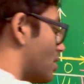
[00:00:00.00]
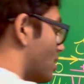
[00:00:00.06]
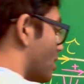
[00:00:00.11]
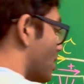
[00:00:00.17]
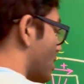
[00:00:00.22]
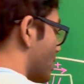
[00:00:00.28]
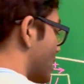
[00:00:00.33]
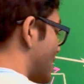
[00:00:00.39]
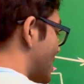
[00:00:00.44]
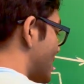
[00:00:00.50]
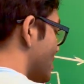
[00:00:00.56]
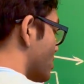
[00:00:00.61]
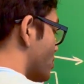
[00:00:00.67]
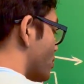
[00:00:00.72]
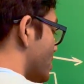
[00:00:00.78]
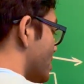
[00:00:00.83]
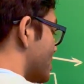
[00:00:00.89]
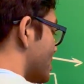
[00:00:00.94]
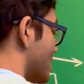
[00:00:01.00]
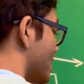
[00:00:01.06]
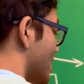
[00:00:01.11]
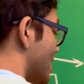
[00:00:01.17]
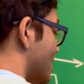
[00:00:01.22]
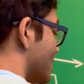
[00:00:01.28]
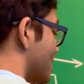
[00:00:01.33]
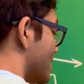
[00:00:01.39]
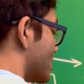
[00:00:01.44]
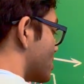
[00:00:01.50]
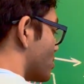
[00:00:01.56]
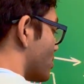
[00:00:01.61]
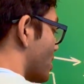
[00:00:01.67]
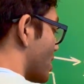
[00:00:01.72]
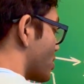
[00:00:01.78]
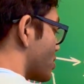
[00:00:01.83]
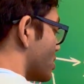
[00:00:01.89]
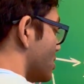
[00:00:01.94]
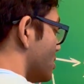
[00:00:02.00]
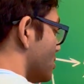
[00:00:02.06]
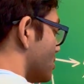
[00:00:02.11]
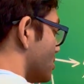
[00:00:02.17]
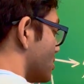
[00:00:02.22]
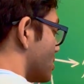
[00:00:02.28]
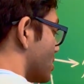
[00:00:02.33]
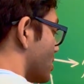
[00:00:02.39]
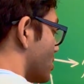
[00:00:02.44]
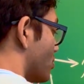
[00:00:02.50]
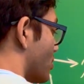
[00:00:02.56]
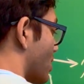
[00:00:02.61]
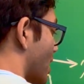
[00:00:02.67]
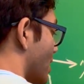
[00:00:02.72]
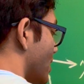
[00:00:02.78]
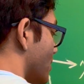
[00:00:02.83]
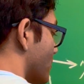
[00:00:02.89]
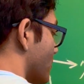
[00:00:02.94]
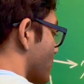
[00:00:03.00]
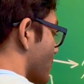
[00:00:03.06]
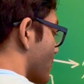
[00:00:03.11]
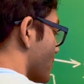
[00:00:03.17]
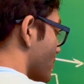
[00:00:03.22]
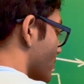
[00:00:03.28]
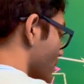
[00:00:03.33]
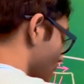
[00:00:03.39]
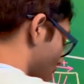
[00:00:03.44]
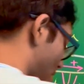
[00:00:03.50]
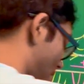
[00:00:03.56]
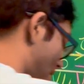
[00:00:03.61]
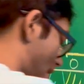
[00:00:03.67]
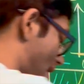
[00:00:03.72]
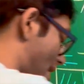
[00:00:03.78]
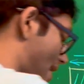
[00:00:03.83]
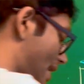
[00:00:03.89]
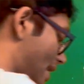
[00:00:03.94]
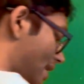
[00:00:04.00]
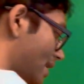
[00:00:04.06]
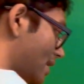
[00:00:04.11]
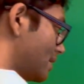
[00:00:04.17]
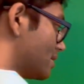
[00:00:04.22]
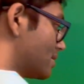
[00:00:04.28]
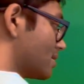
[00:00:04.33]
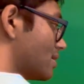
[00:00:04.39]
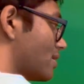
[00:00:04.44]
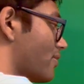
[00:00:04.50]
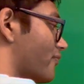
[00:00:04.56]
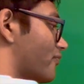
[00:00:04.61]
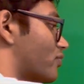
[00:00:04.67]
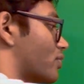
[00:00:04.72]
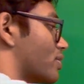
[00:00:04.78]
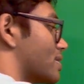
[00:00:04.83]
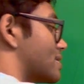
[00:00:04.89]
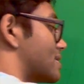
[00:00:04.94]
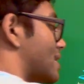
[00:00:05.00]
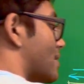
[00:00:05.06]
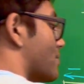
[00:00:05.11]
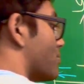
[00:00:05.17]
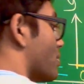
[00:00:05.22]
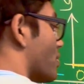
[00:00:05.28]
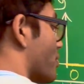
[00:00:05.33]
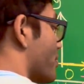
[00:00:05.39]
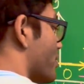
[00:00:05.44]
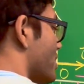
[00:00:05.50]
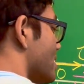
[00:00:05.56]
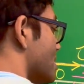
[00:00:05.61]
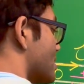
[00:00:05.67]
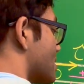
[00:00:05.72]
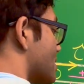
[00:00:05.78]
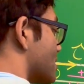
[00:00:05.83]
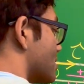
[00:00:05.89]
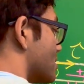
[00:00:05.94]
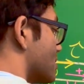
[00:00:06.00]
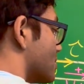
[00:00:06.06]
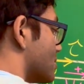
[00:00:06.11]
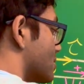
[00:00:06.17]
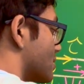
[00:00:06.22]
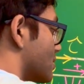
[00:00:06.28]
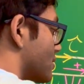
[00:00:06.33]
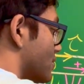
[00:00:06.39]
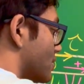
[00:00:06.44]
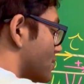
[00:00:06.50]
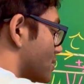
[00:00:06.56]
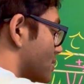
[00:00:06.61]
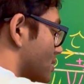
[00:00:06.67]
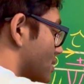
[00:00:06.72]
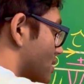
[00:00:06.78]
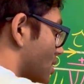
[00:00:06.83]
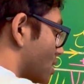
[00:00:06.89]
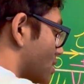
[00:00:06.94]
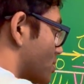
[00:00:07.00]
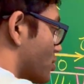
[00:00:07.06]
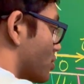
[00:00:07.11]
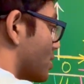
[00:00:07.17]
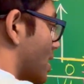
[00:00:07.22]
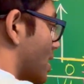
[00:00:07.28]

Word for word: are increasing in this direction to the right. And for example, this contour